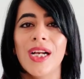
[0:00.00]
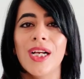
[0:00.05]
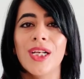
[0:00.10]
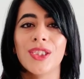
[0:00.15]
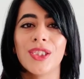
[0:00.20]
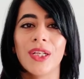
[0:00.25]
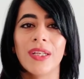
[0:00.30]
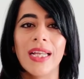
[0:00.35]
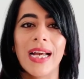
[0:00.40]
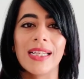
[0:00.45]

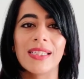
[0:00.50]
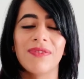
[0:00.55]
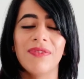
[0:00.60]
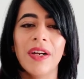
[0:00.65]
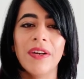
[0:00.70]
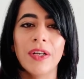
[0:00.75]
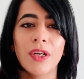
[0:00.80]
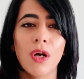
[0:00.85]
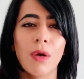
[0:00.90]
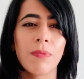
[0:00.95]
So that's
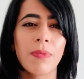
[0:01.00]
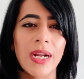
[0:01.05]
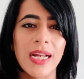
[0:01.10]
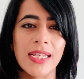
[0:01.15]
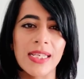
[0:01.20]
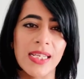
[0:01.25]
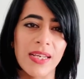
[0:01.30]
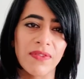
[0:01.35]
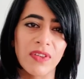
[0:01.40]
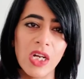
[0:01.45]
very
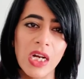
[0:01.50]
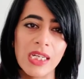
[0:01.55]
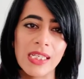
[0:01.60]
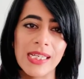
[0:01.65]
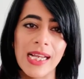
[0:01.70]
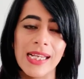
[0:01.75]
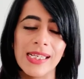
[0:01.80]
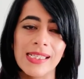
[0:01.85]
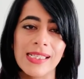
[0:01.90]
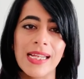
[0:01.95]
comprehensive gut
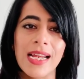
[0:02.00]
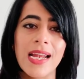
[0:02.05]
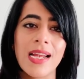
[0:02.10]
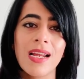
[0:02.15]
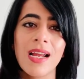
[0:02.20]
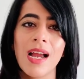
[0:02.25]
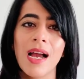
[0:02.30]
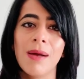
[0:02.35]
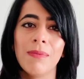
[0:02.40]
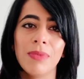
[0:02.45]

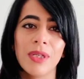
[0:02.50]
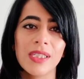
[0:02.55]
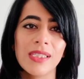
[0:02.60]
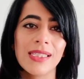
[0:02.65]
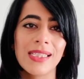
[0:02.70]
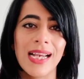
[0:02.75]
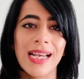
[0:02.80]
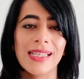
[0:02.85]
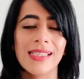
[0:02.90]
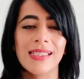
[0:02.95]
testing, blood
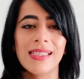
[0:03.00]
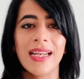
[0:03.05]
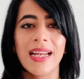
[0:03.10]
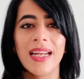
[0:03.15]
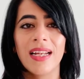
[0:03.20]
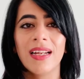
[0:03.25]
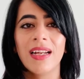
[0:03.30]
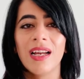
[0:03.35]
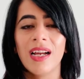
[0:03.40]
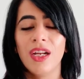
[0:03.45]

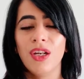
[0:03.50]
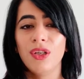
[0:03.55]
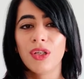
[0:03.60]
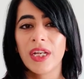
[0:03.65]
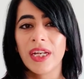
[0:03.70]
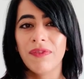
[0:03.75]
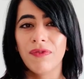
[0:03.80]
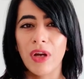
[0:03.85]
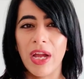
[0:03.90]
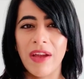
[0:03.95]
testing,
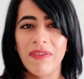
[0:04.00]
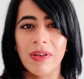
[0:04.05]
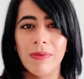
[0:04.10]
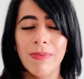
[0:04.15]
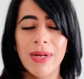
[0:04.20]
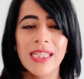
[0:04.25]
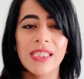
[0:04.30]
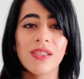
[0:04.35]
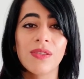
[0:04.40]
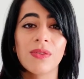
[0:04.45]
looking for heavy
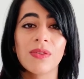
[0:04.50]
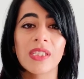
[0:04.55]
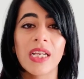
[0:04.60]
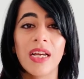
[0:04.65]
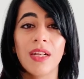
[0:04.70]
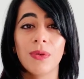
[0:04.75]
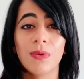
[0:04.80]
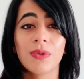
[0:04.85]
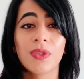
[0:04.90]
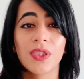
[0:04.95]
metals,
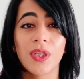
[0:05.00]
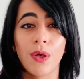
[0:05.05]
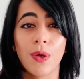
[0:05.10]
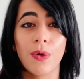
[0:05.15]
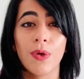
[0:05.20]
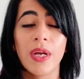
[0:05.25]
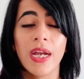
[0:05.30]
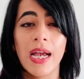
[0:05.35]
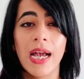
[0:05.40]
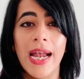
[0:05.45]
and also
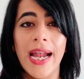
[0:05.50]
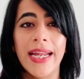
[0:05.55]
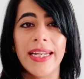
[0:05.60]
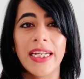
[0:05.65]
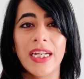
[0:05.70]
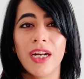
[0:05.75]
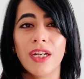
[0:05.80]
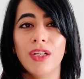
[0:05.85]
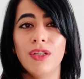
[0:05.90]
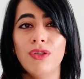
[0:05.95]
any
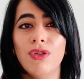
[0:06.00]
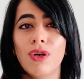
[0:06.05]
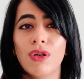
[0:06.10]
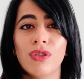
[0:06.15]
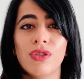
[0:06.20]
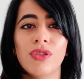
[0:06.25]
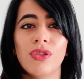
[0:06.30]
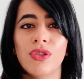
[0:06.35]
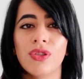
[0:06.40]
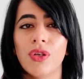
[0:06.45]
kind of
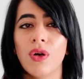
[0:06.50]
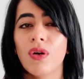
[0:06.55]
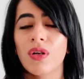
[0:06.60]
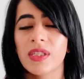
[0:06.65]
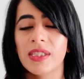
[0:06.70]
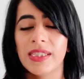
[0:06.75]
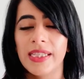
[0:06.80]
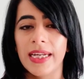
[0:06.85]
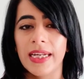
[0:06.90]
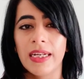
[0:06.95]

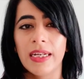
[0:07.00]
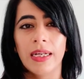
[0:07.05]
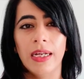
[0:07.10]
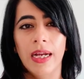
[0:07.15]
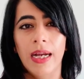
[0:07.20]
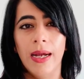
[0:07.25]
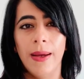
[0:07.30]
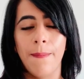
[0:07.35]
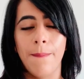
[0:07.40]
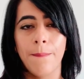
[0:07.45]
non-toxic
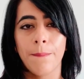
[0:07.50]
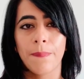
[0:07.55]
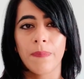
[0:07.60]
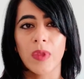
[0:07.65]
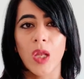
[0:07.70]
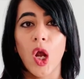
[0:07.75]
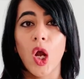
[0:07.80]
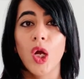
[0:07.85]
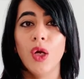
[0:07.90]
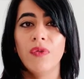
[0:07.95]

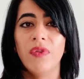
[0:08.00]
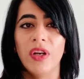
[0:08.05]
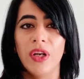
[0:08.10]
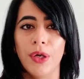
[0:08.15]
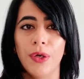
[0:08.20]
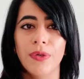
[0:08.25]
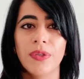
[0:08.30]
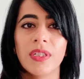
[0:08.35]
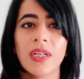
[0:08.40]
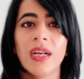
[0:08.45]

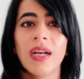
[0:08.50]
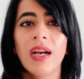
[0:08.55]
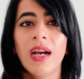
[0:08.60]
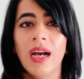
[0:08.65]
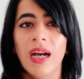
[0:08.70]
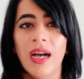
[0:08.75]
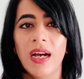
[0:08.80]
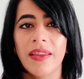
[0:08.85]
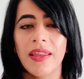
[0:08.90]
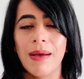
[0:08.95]
overload
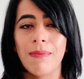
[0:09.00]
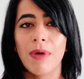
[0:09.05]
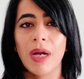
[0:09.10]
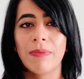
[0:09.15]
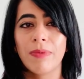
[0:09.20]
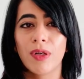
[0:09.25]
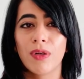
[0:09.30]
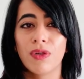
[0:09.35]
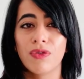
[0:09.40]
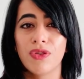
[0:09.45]
that might
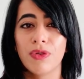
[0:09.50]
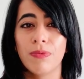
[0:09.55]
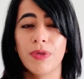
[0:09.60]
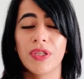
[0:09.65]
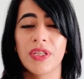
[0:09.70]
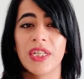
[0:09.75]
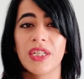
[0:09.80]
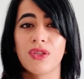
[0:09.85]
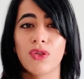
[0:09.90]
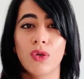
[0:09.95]
be
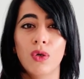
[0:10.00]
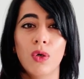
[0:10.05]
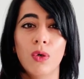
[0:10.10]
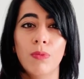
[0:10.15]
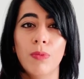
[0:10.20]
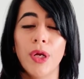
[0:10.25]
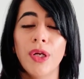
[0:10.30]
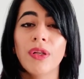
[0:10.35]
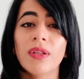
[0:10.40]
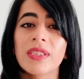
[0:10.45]
contributing to
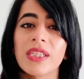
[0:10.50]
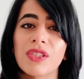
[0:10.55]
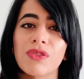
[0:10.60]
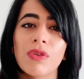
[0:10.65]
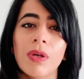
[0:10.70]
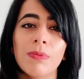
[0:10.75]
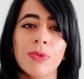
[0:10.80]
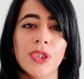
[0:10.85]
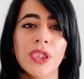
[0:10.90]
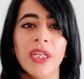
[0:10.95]
hormonal
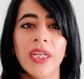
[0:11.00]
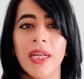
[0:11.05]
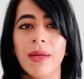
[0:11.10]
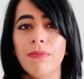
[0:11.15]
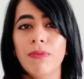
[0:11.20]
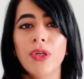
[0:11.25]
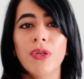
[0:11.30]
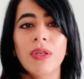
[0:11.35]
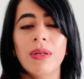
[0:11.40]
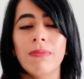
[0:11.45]
disruption,
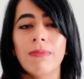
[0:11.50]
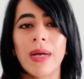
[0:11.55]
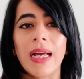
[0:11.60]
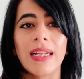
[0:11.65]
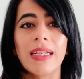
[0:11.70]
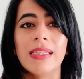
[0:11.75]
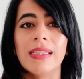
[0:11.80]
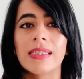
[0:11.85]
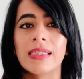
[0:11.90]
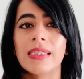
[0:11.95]
immune
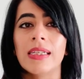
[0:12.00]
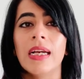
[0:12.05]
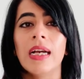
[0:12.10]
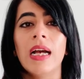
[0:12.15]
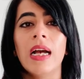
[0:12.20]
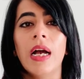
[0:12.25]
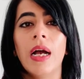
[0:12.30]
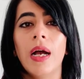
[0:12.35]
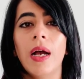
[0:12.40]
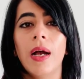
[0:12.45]
imbalance,
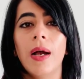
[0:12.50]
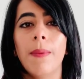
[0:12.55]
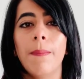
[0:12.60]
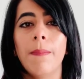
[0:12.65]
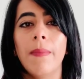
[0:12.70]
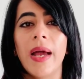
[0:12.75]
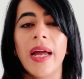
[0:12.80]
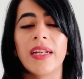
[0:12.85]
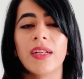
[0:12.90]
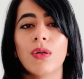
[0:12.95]

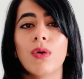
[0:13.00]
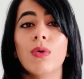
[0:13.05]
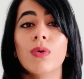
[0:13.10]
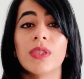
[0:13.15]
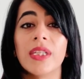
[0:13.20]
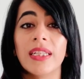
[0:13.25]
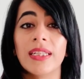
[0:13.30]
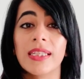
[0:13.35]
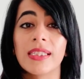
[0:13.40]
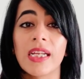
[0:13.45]
and
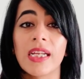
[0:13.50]
causing this